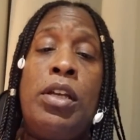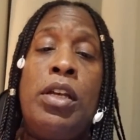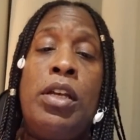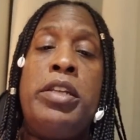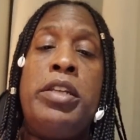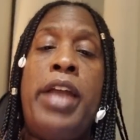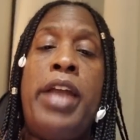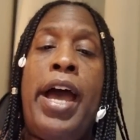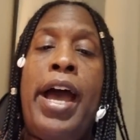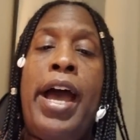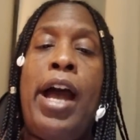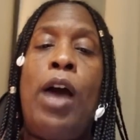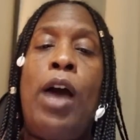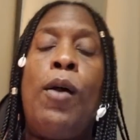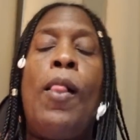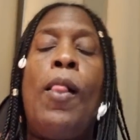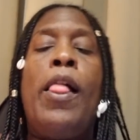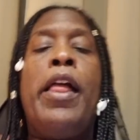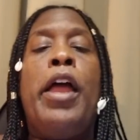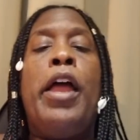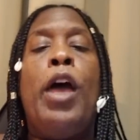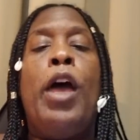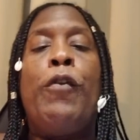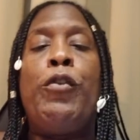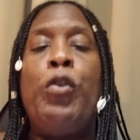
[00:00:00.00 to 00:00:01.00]
Now,
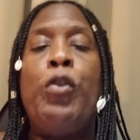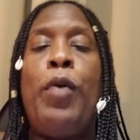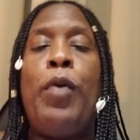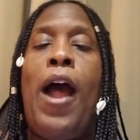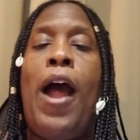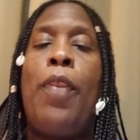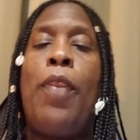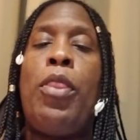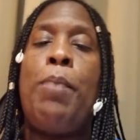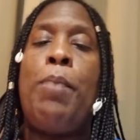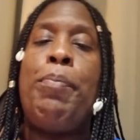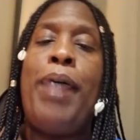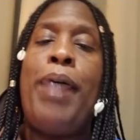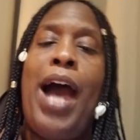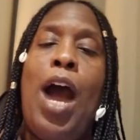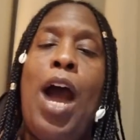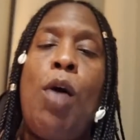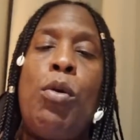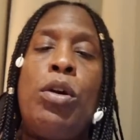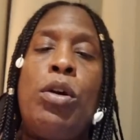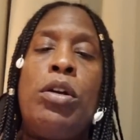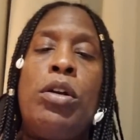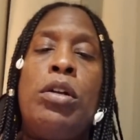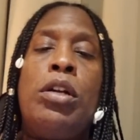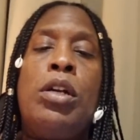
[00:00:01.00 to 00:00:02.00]
if you have the
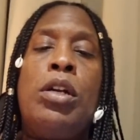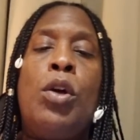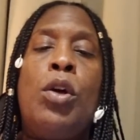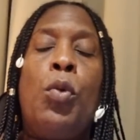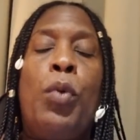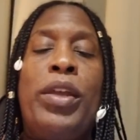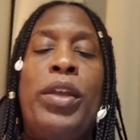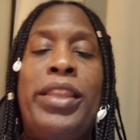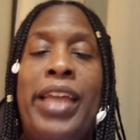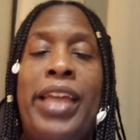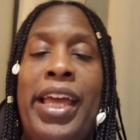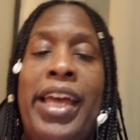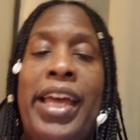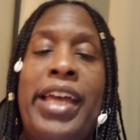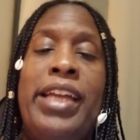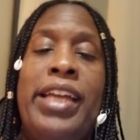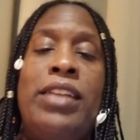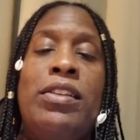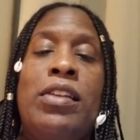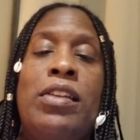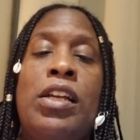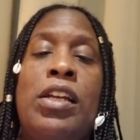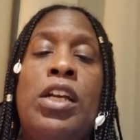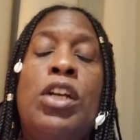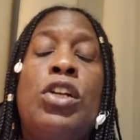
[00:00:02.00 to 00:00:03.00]
power
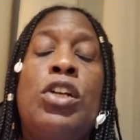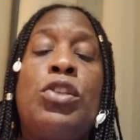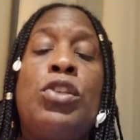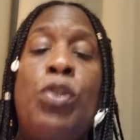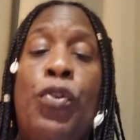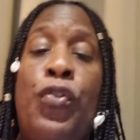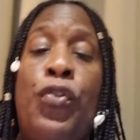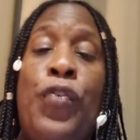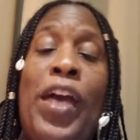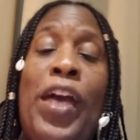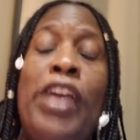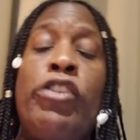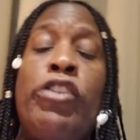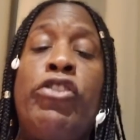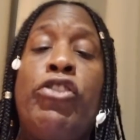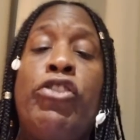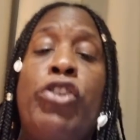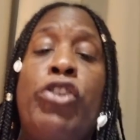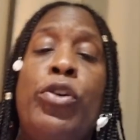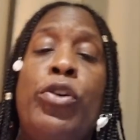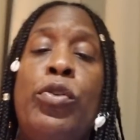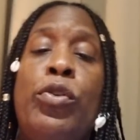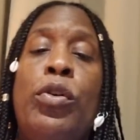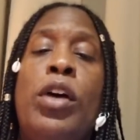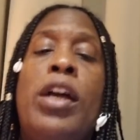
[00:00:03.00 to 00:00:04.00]
within to face
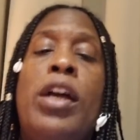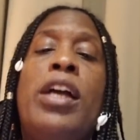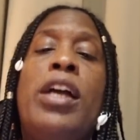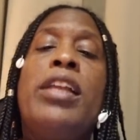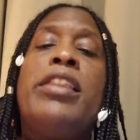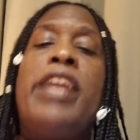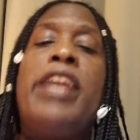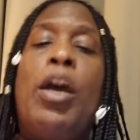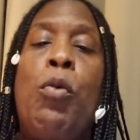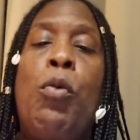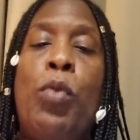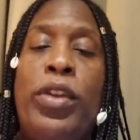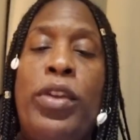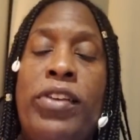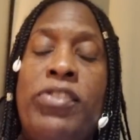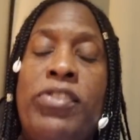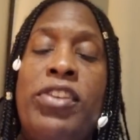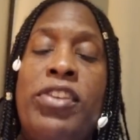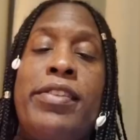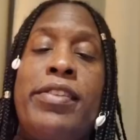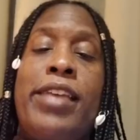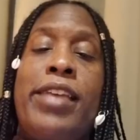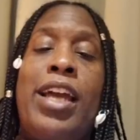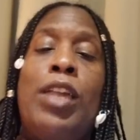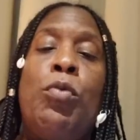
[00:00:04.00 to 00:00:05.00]
you, then we can
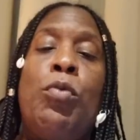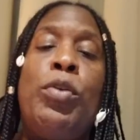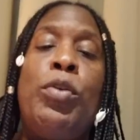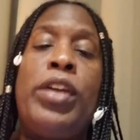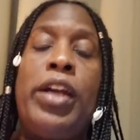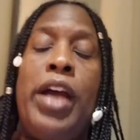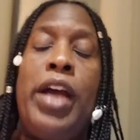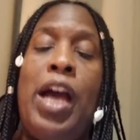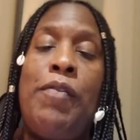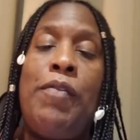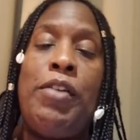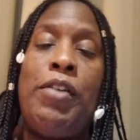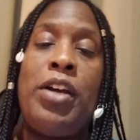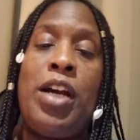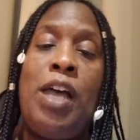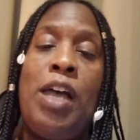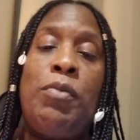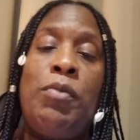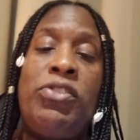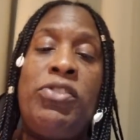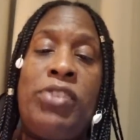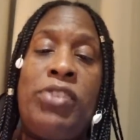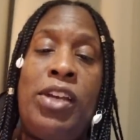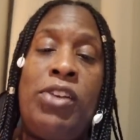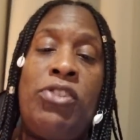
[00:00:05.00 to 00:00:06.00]
sit down and we can have a
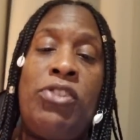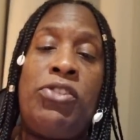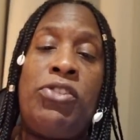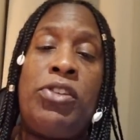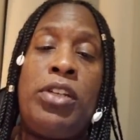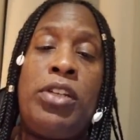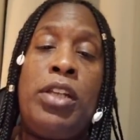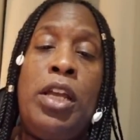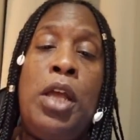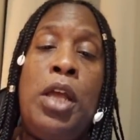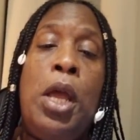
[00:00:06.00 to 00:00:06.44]
conversation.